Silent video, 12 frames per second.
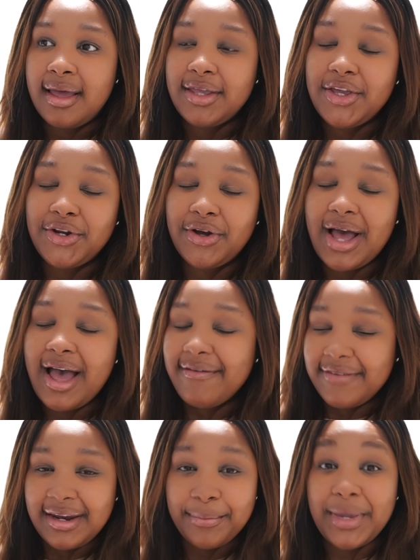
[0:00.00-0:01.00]

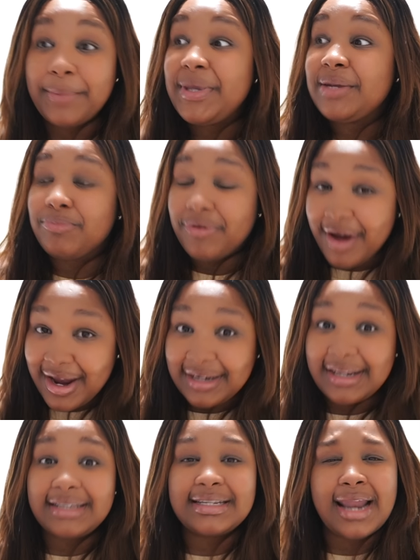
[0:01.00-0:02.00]
being
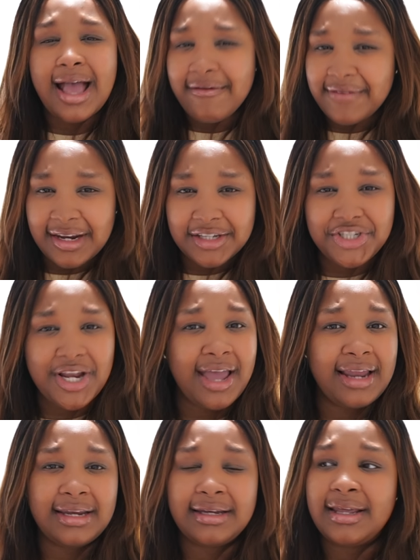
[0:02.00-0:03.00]
pregnant and having a
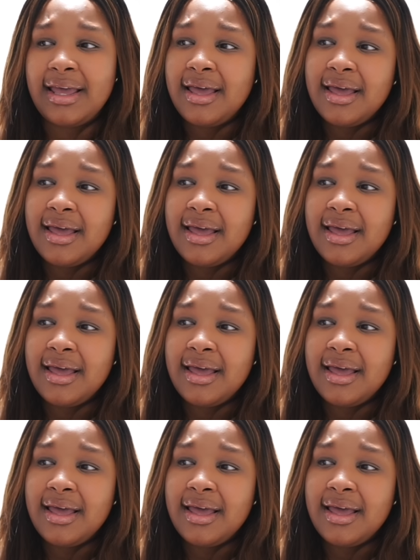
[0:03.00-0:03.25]
child and